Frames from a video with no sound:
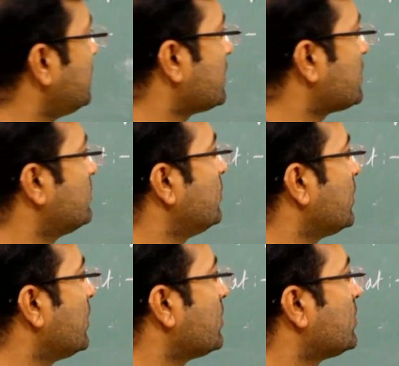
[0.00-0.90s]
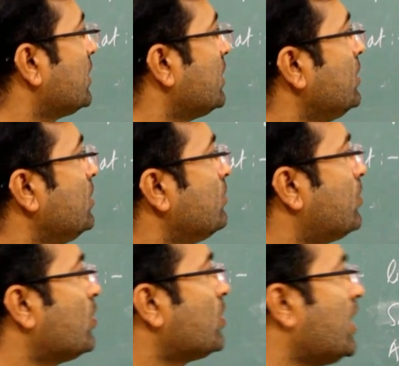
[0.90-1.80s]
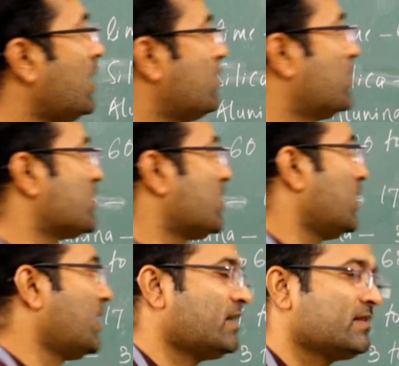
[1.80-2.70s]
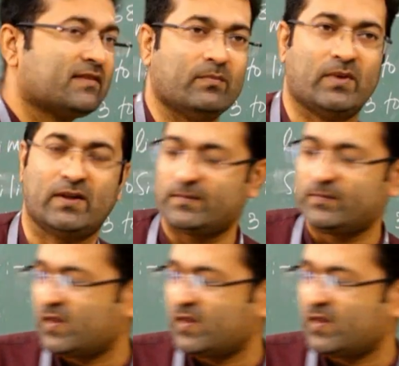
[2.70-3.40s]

next, moving on to the Portland pozzolana cement.